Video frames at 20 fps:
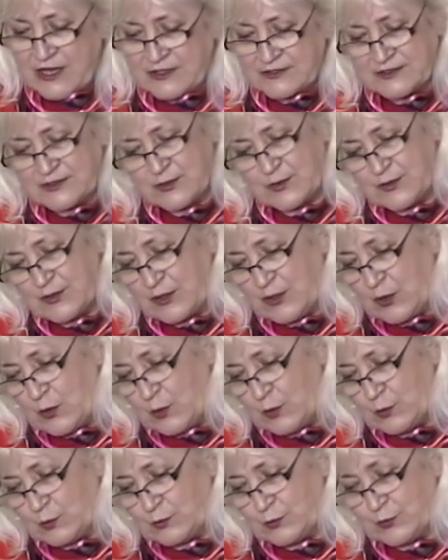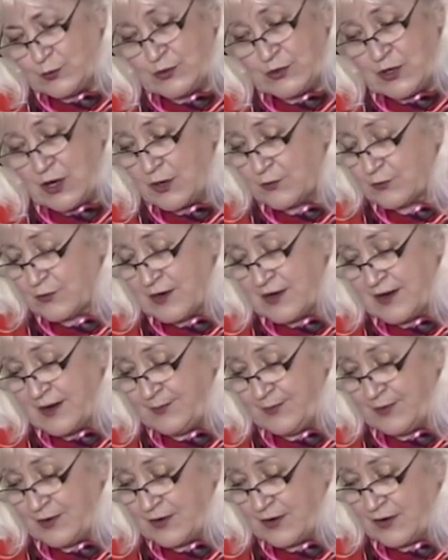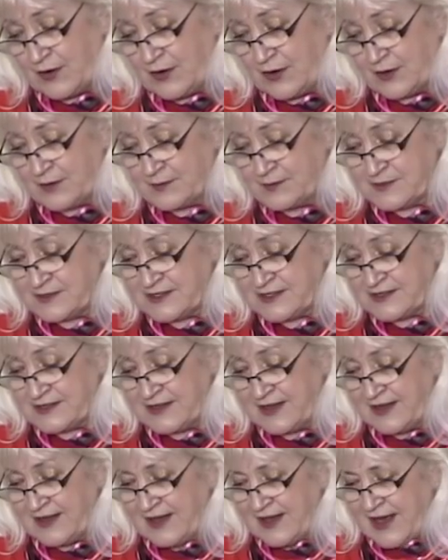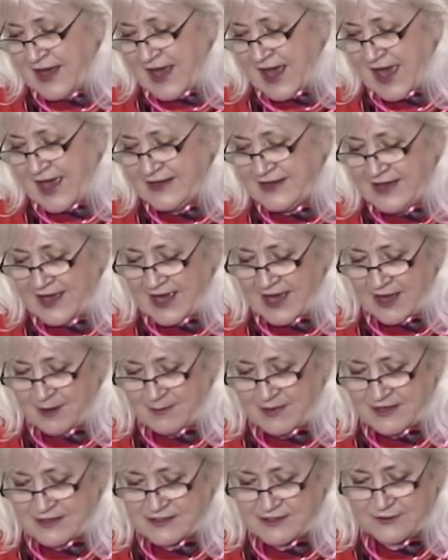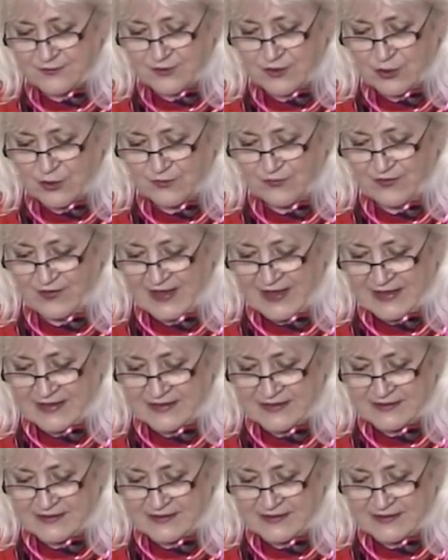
so the cold would not run up your arms and kamiks for your feet.